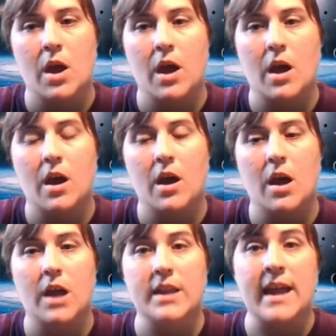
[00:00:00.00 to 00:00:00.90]

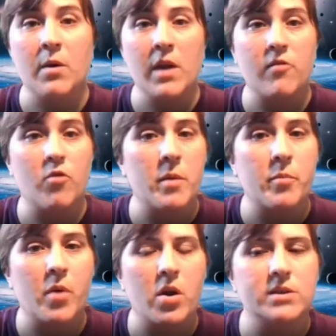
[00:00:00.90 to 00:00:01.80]
Now I have all my
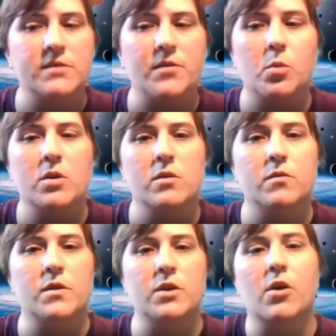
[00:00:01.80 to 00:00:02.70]
parts. If I wanted to
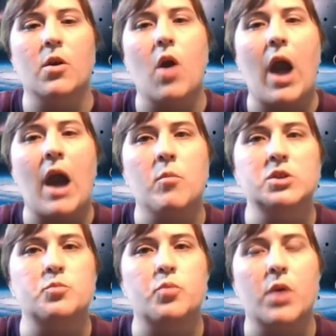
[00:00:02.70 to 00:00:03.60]
figure out how
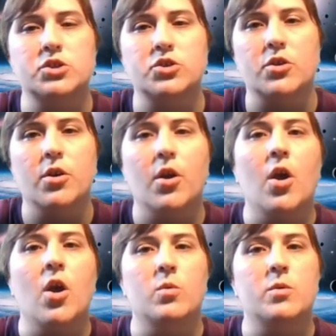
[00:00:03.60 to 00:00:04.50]
much pressure
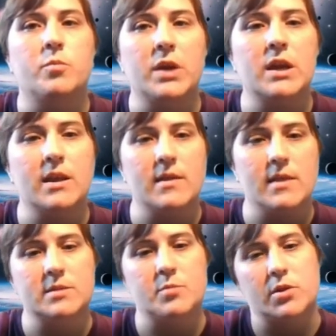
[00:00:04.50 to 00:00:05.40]
would be in
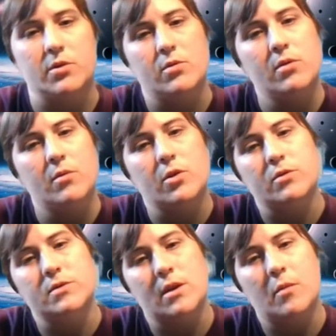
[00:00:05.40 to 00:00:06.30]
this balloon
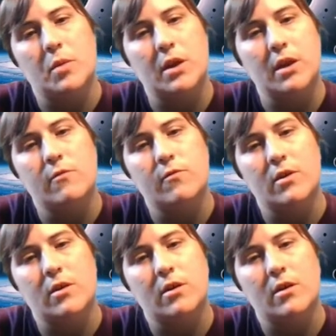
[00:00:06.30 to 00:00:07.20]
using PV
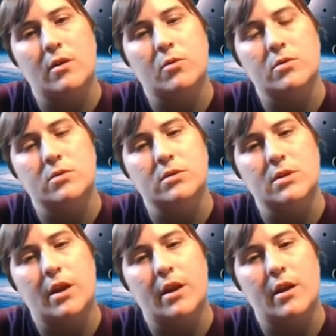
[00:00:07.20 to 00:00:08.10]
equals
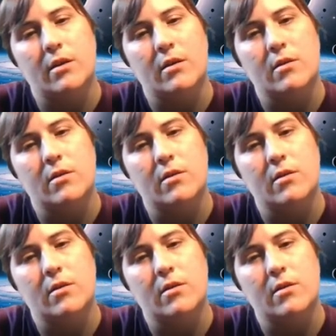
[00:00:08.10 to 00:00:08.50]
nRT,